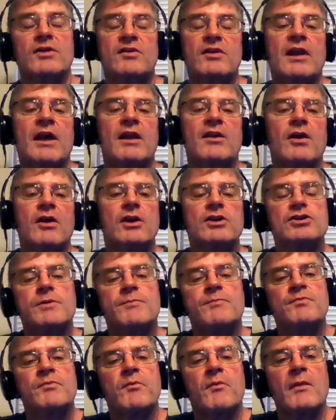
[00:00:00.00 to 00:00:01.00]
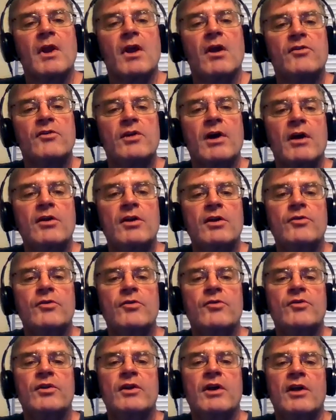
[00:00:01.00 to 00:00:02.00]
See and touch. Socrates
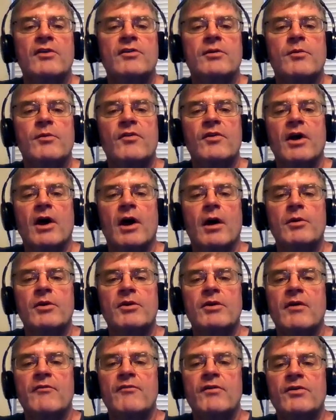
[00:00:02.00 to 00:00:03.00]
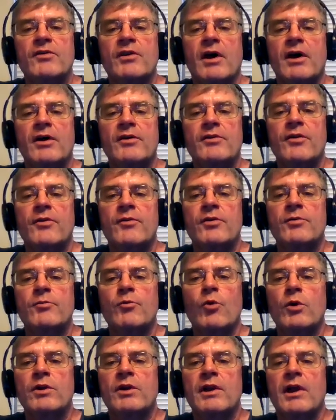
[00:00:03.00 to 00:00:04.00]
uses the concept of the common to emphasize that there is
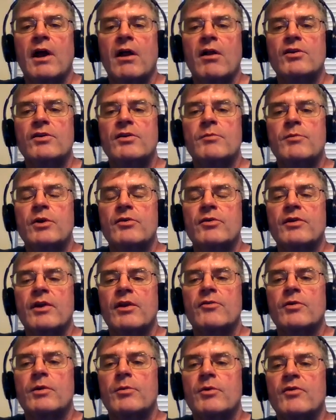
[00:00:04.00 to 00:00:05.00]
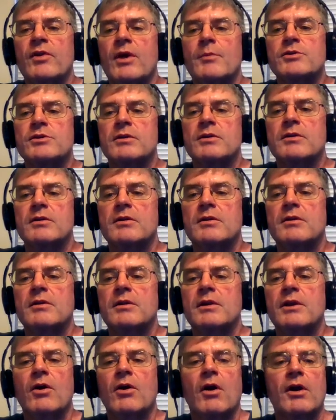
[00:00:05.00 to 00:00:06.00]
more to knowledge than mere sensory perception.
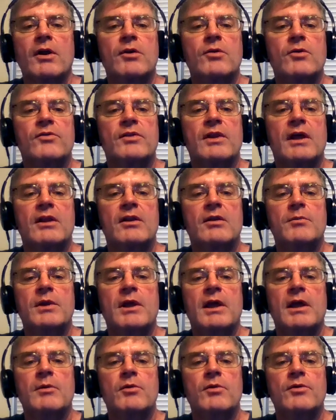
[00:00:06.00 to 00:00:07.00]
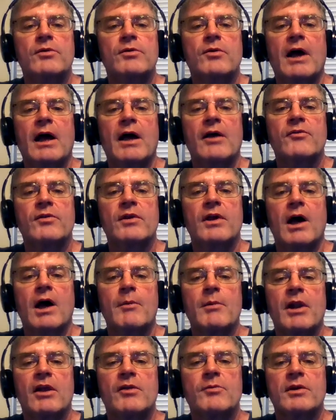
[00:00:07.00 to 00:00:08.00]
He argues that to be able to grasp the
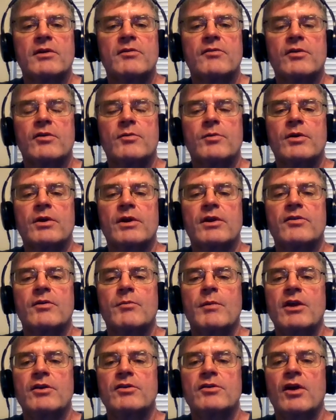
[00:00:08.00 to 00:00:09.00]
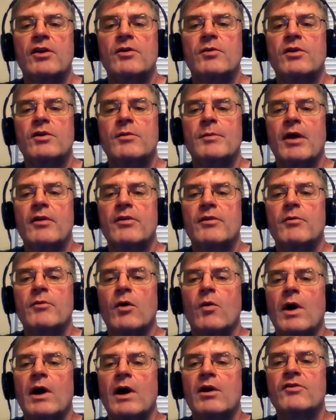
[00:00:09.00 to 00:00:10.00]
common aspects of experience and make judgments about them
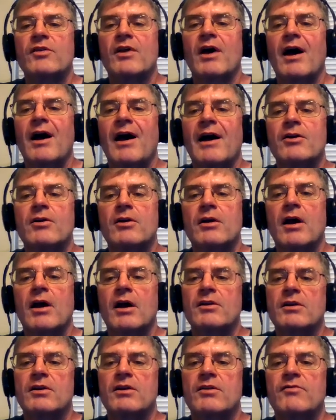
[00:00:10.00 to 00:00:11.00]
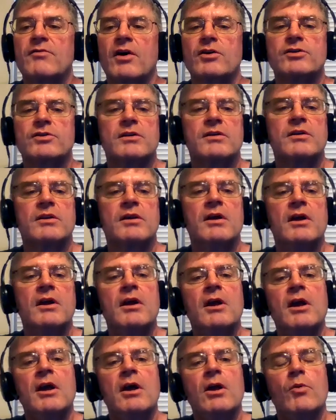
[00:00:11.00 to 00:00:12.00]
requires a higher cognitive function,
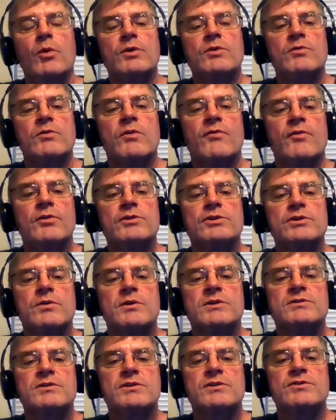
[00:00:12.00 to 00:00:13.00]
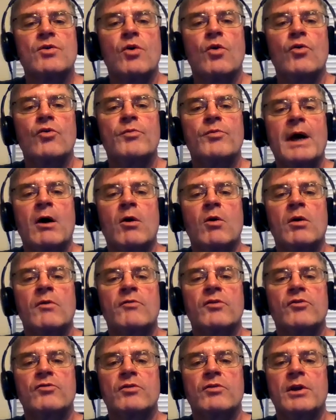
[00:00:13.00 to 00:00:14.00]
which he refers to as the soul's power
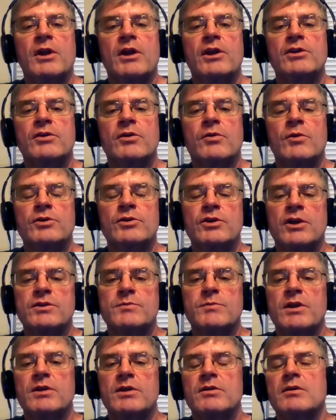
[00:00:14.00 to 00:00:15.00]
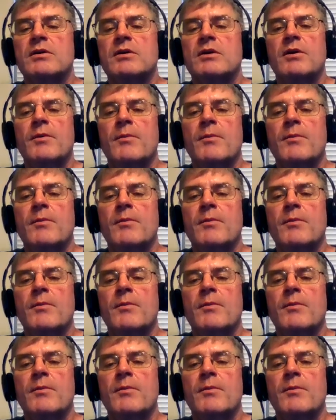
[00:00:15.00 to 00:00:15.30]
of discrimination or judgment.